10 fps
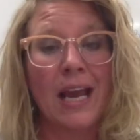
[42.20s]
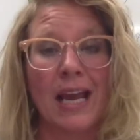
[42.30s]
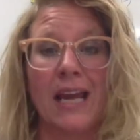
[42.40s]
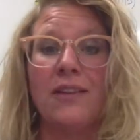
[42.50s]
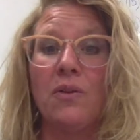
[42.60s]

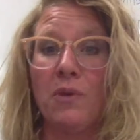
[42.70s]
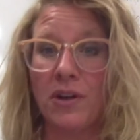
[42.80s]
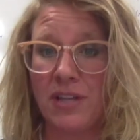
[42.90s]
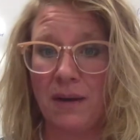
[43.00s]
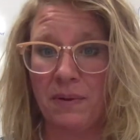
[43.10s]
and the
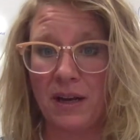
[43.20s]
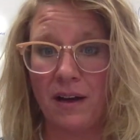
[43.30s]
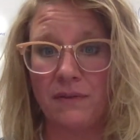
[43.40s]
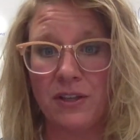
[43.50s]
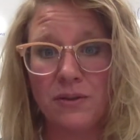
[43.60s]
workshopping
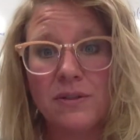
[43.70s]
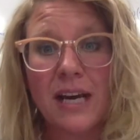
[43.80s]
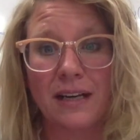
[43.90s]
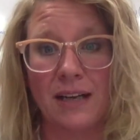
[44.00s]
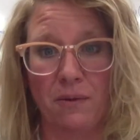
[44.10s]
of the New
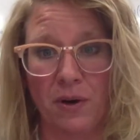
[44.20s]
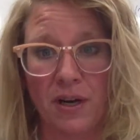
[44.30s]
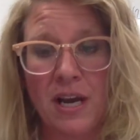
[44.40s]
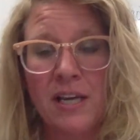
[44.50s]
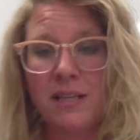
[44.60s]
Tech Network
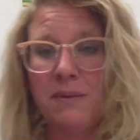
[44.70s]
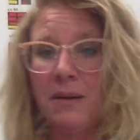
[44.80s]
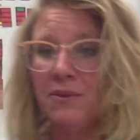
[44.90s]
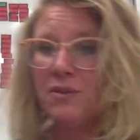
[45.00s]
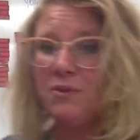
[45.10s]
to be
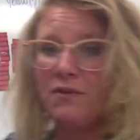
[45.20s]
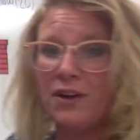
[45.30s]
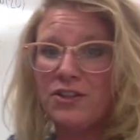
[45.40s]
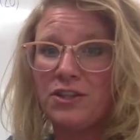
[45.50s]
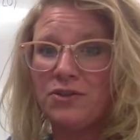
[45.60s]
able to move
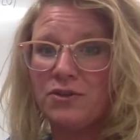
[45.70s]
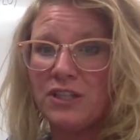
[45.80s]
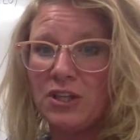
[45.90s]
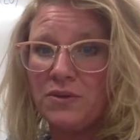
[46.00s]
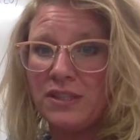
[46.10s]
our children
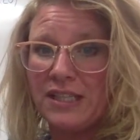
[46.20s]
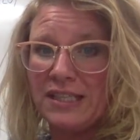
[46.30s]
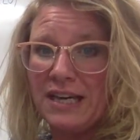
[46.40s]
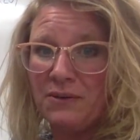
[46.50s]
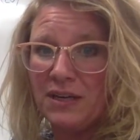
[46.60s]
that you see
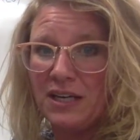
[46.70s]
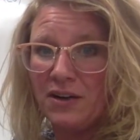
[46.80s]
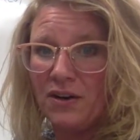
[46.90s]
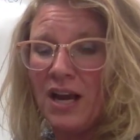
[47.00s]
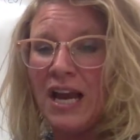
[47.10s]
down
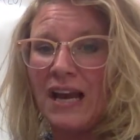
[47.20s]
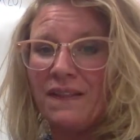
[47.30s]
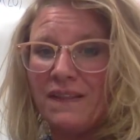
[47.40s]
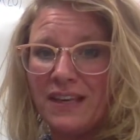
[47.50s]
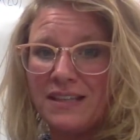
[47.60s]
here
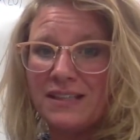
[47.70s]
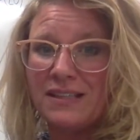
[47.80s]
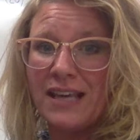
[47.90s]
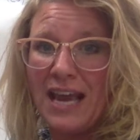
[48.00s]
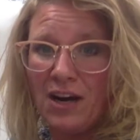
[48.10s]
and these
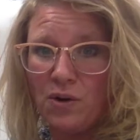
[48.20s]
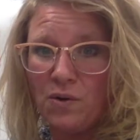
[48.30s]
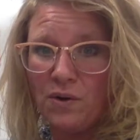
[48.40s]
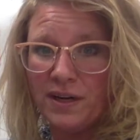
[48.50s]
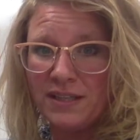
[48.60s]

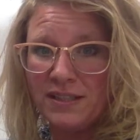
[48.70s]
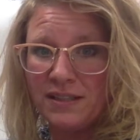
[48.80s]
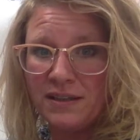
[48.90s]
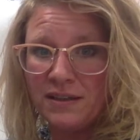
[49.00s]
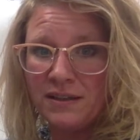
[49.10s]
categories
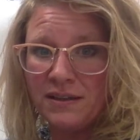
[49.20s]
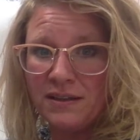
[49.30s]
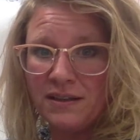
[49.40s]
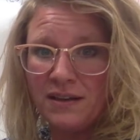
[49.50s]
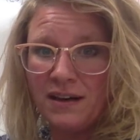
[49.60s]

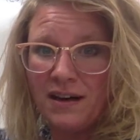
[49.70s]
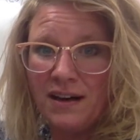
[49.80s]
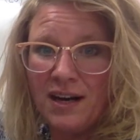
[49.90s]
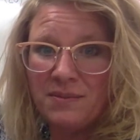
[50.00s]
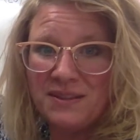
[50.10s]

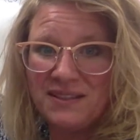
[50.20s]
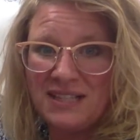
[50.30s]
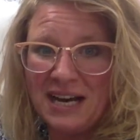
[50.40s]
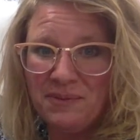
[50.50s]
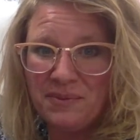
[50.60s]
up to the
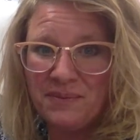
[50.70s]
top.